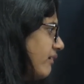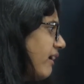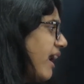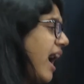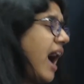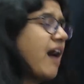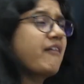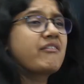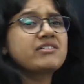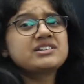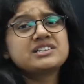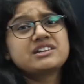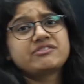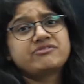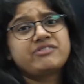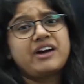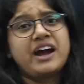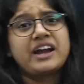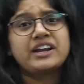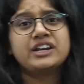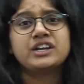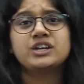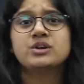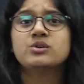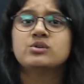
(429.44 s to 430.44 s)
have a
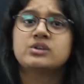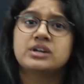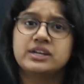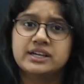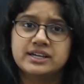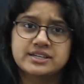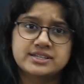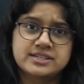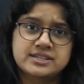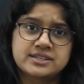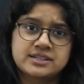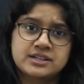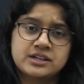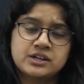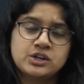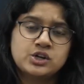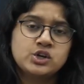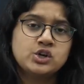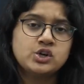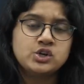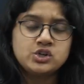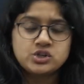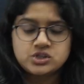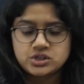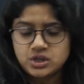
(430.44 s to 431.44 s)
defined nucleus.
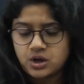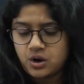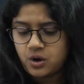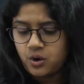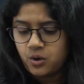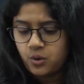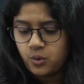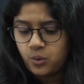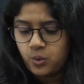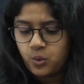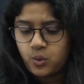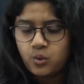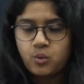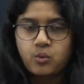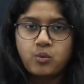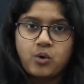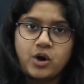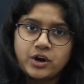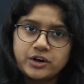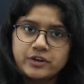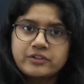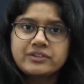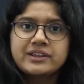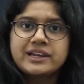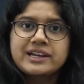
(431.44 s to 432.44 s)
So,
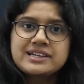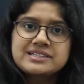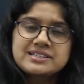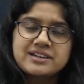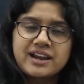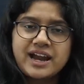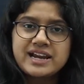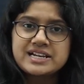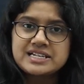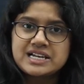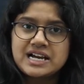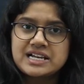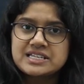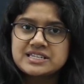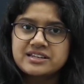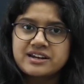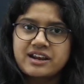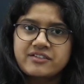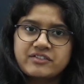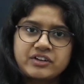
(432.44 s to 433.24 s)
what do you think is the right answer,